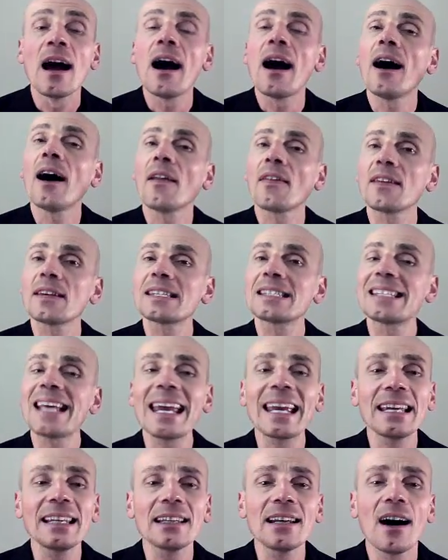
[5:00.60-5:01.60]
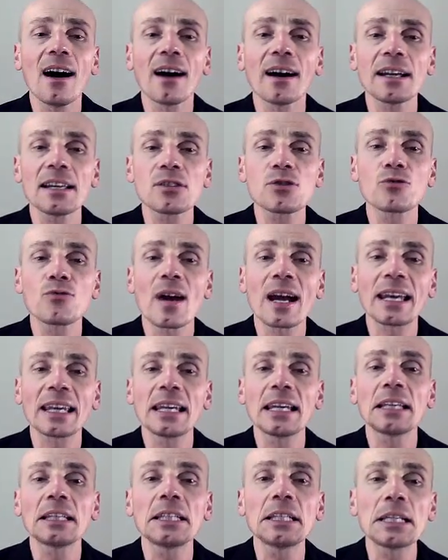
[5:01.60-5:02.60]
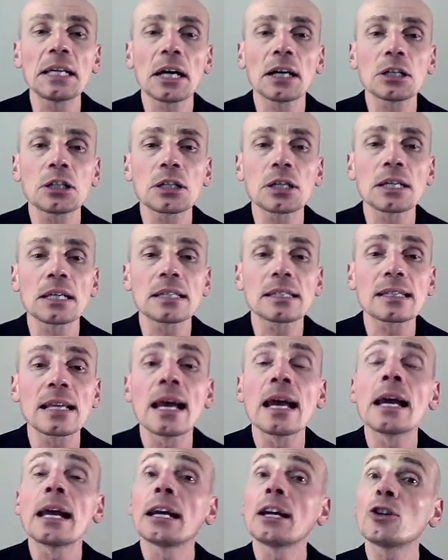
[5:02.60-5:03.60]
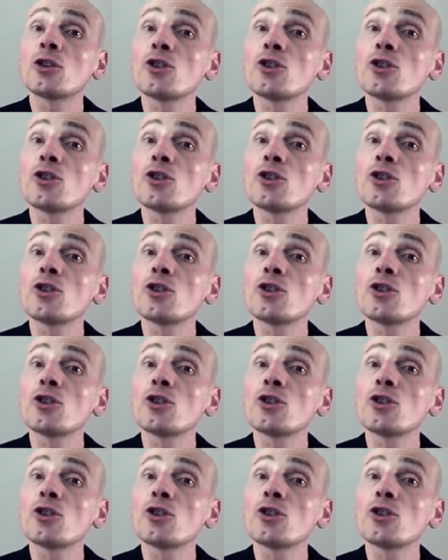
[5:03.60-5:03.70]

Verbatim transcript: are the second highest ranking DRGs in